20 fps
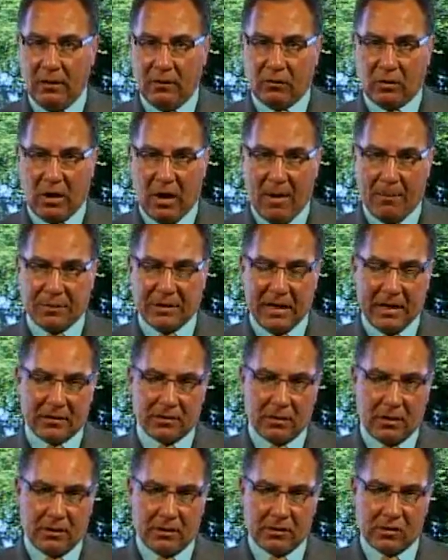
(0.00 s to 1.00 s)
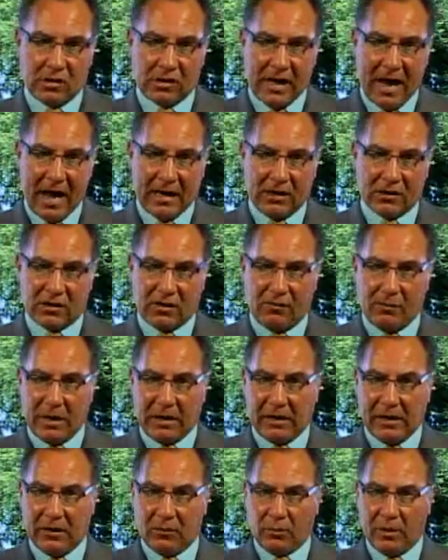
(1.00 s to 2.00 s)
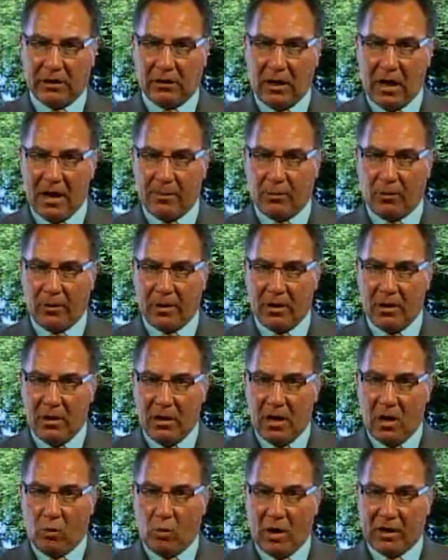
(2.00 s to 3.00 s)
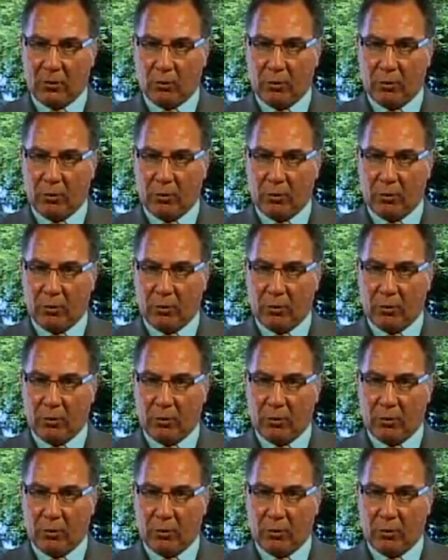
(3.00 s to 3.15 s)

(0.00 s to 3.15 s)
for updates on the status of McHenry Library and what